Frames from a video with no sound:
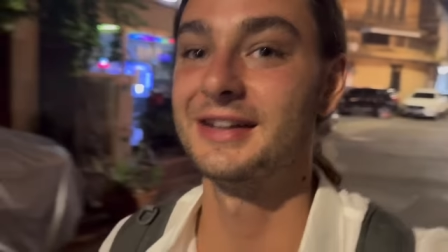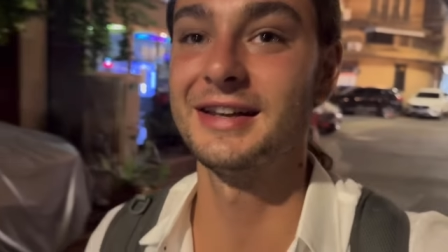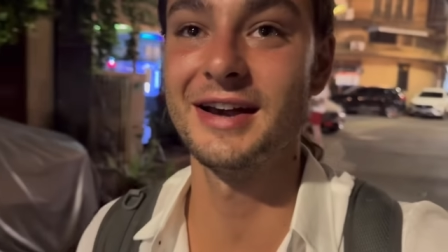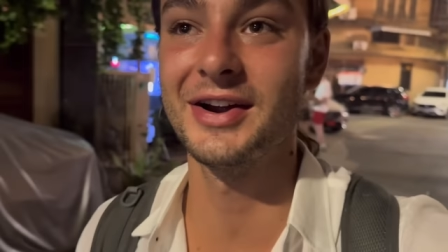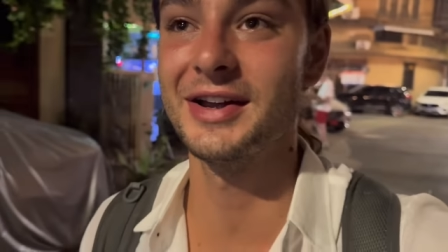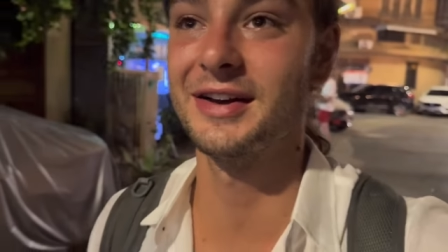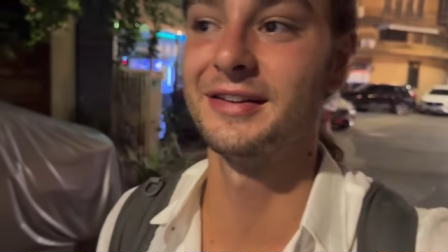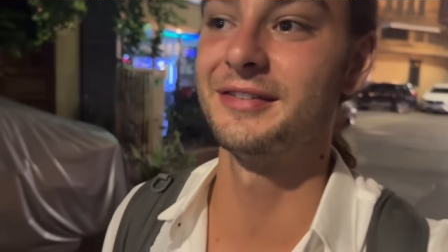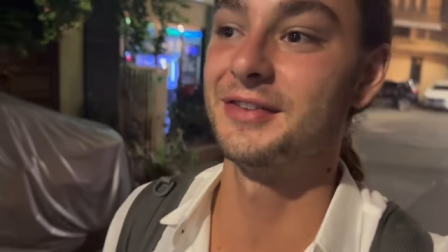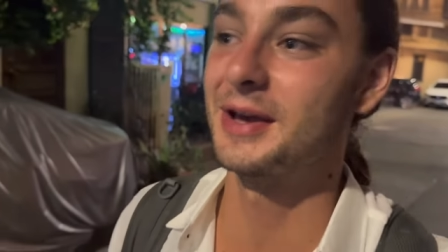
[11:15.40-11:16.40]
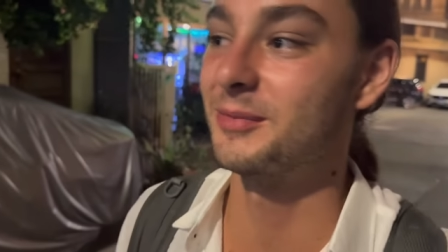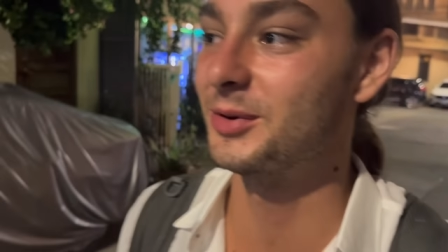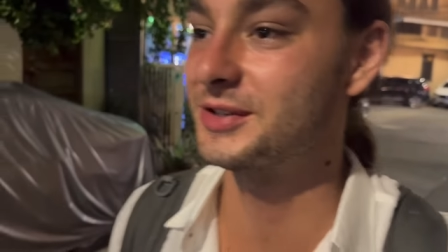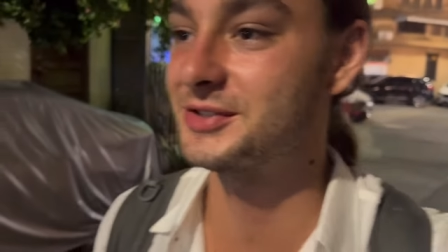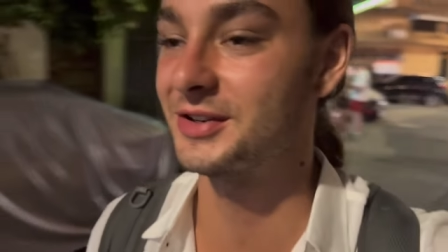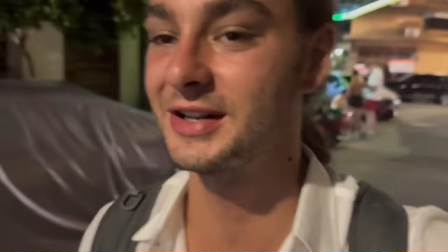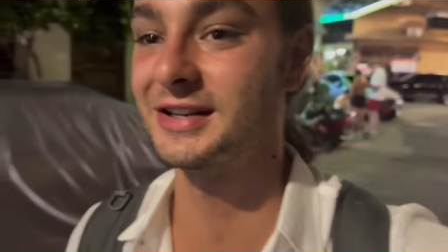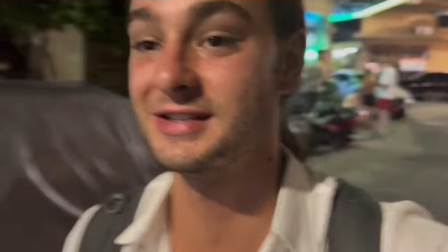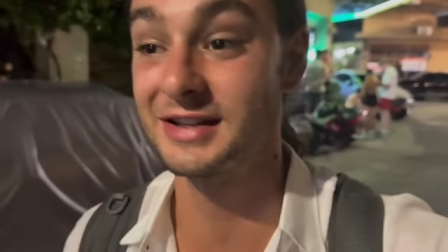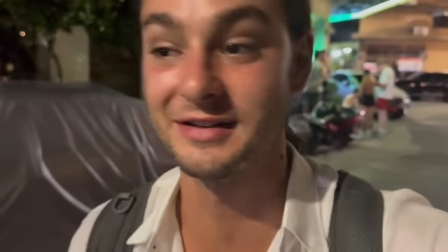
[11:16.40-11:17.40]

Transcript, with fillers: to carry on the Van Boys tradition.